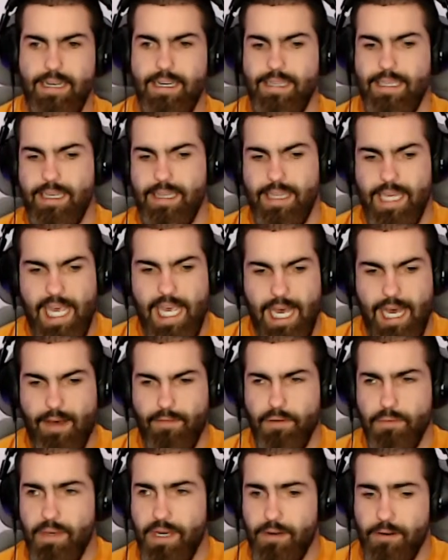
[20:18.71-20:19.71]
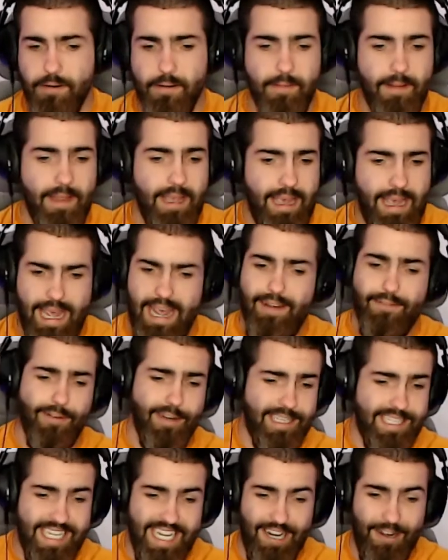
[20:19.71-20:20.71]
Then they have about every
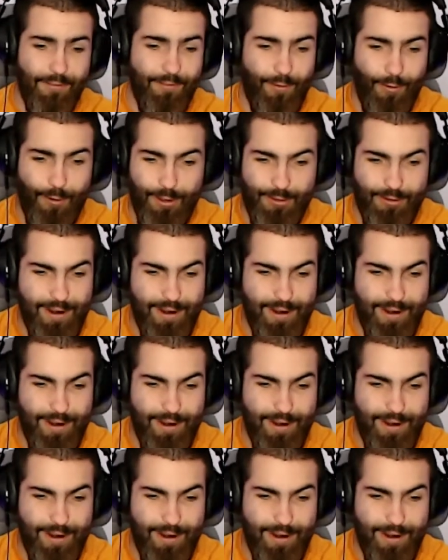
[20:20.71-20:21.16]
single fourth